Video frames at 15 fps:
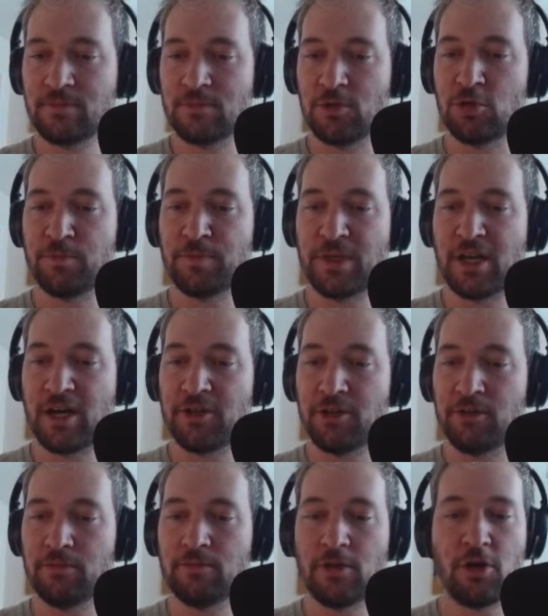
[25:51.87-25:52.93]

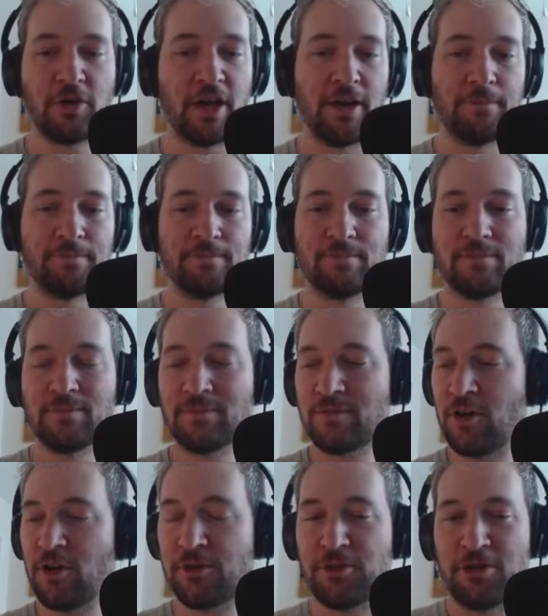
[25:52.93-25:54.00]
Upiano. Okay.
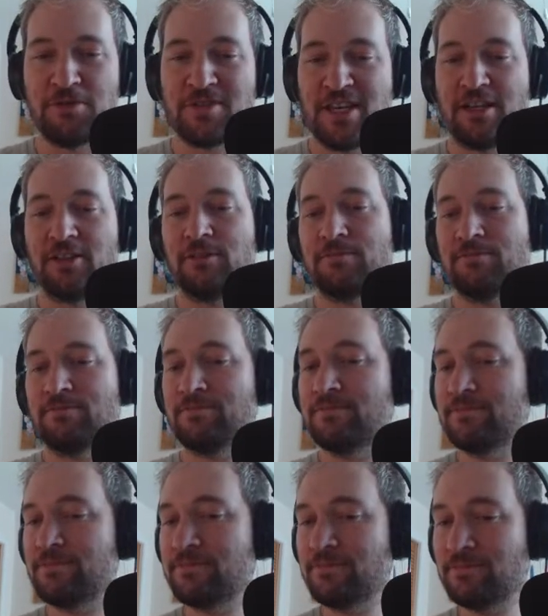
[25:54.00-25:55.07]
Arthur Utali.
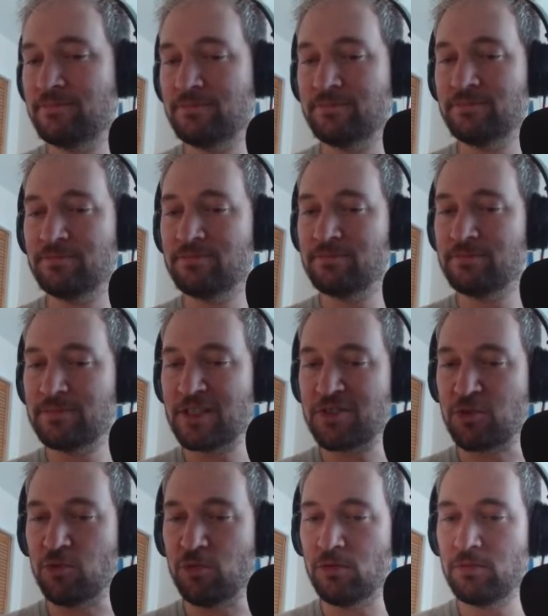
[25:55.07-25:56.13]
That's
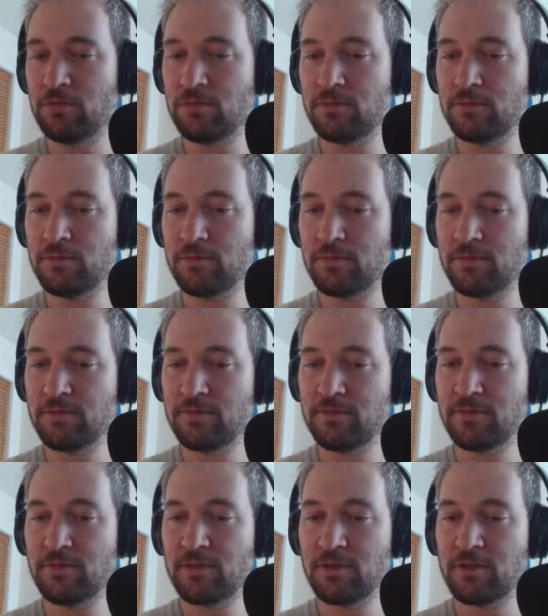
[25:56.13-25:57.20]
cool.
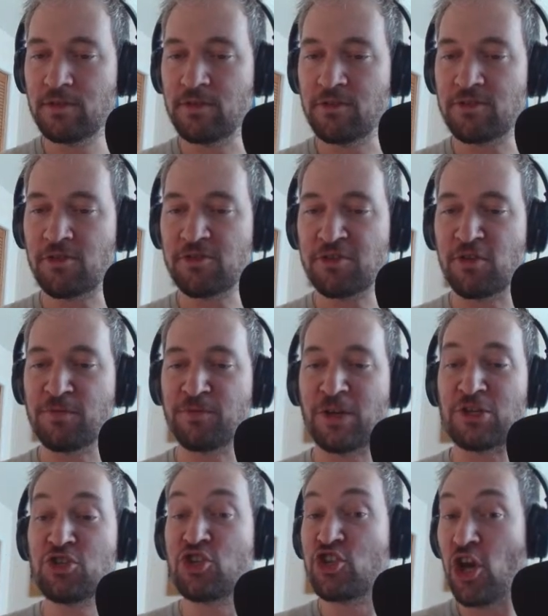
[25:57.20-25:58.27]
There's also a
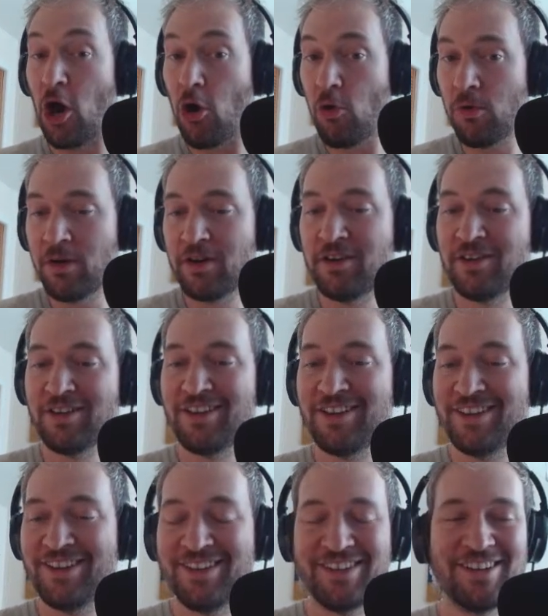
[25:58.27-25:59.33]
Fred show.
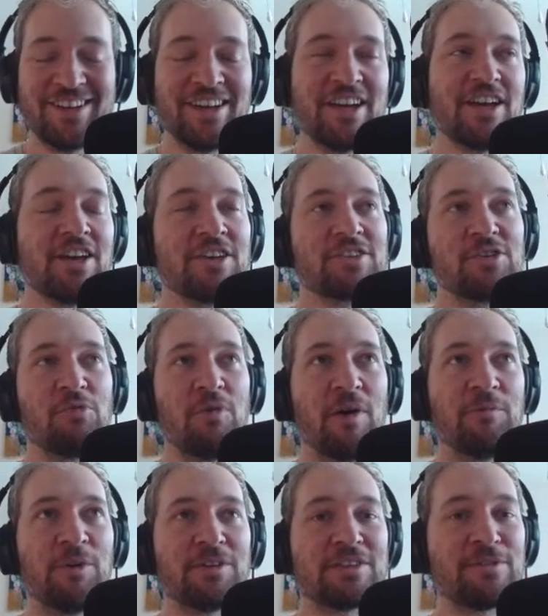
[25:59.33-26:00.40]
So
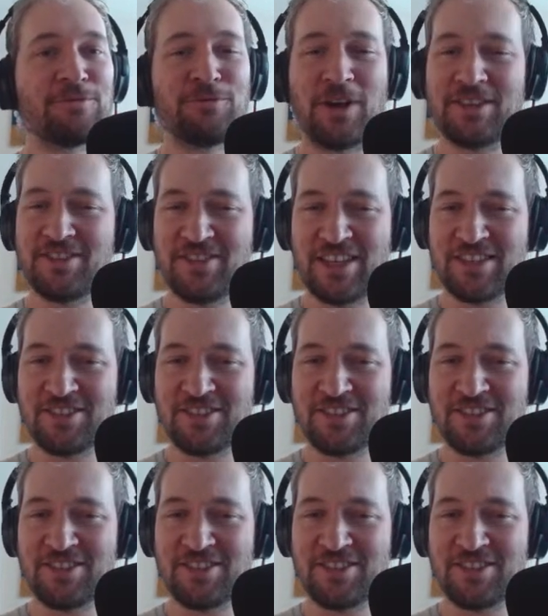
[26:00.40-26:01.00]
where'd the Fred thing